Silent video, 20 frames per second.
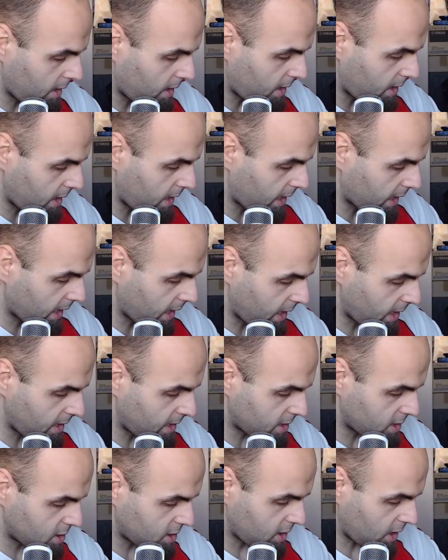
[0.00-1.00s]
Again,
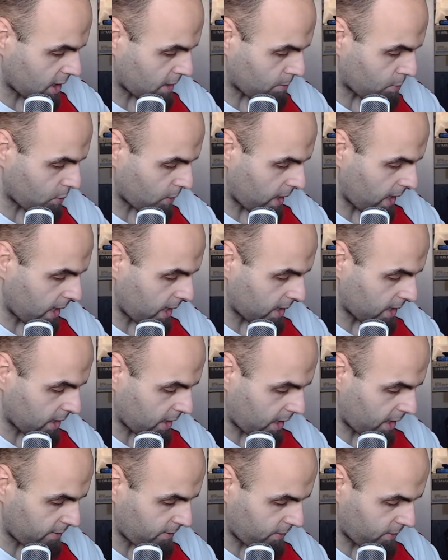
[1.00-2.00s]
it's not a brand
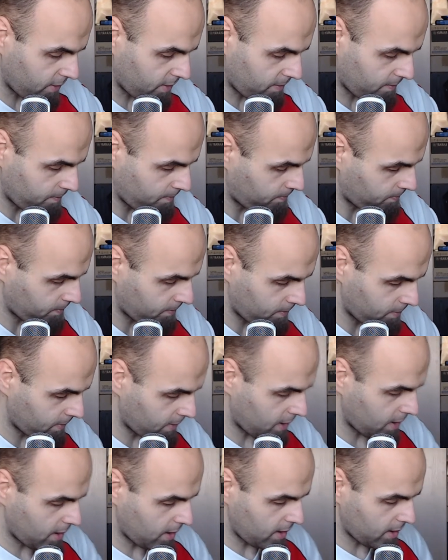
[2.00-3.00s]

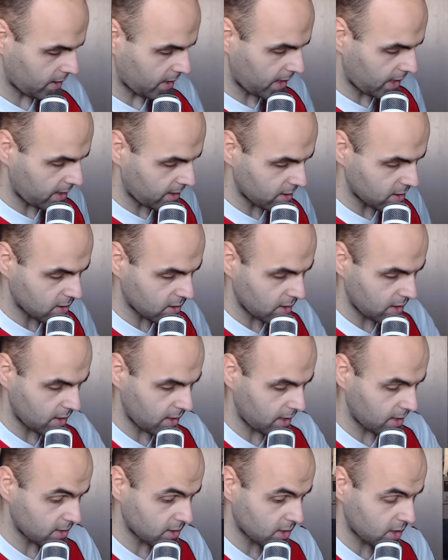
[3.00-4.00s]

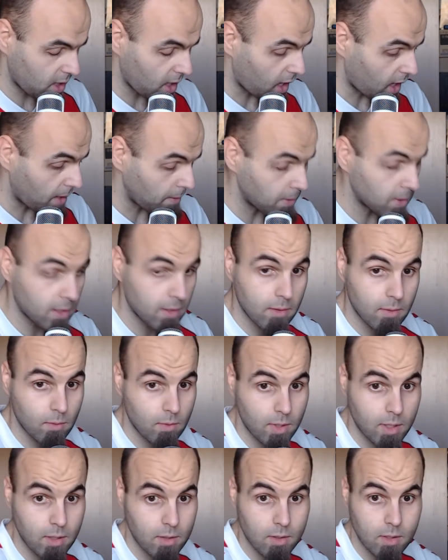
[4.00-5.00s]
it's common
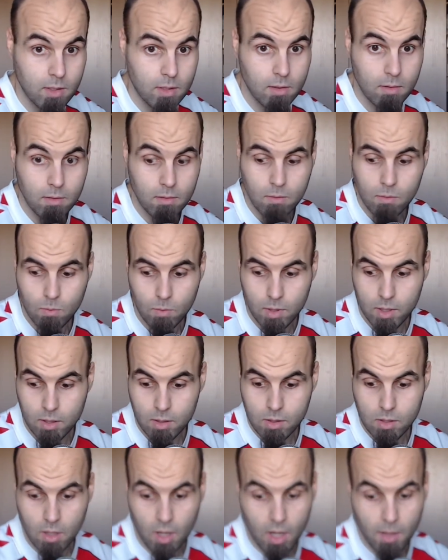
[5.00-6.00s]
when you
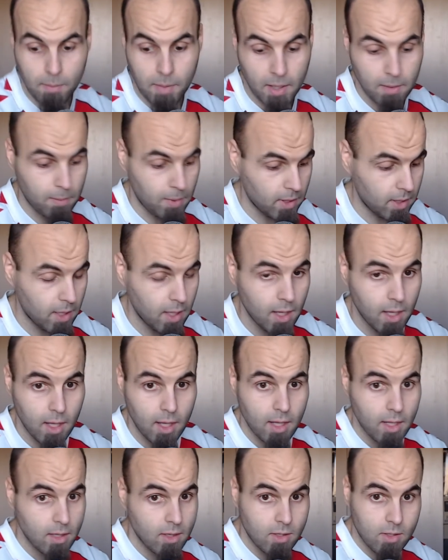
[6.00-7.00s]
talk about it, but
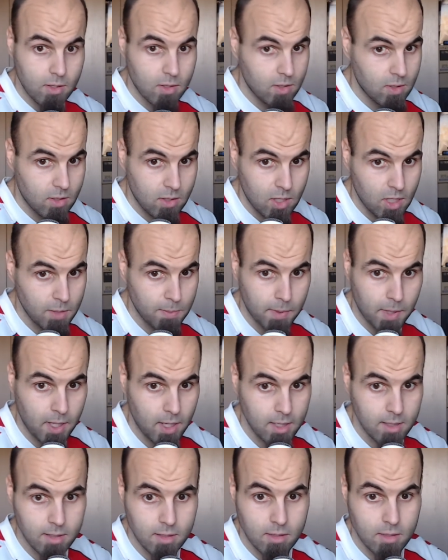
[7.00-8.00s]
just
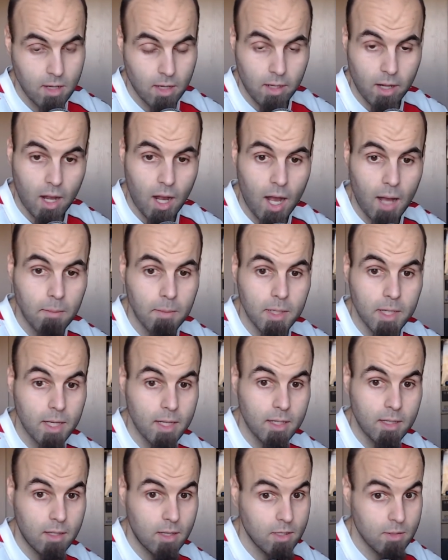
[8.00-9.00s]
because it's not common,
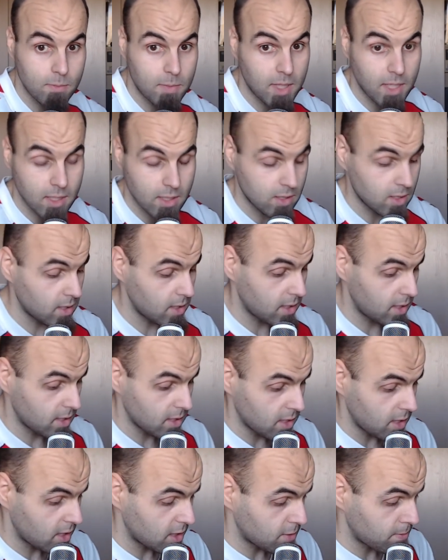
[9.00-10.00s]
it doesn't mean
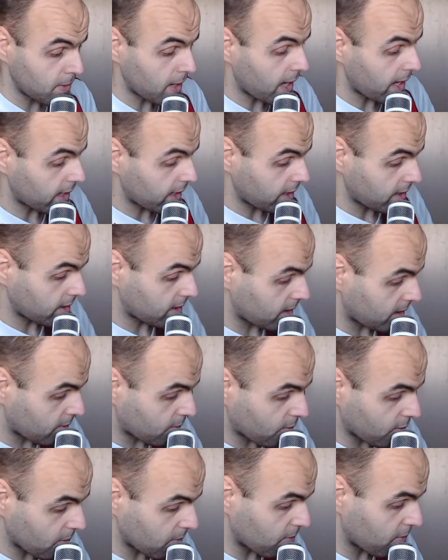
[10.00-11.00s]
it's bad. And
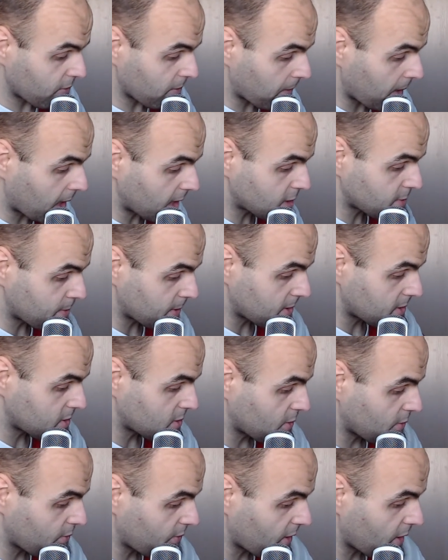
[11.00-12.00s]
from my experience
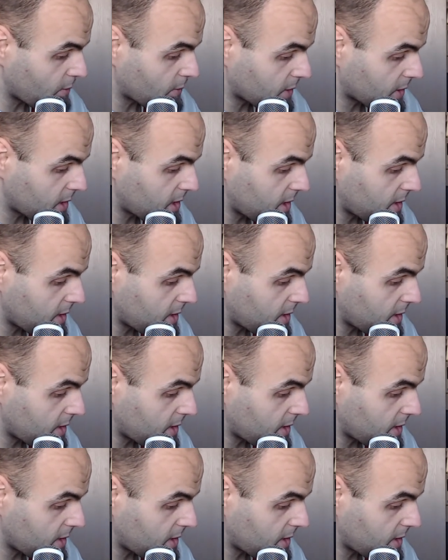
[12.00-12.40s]
so far with the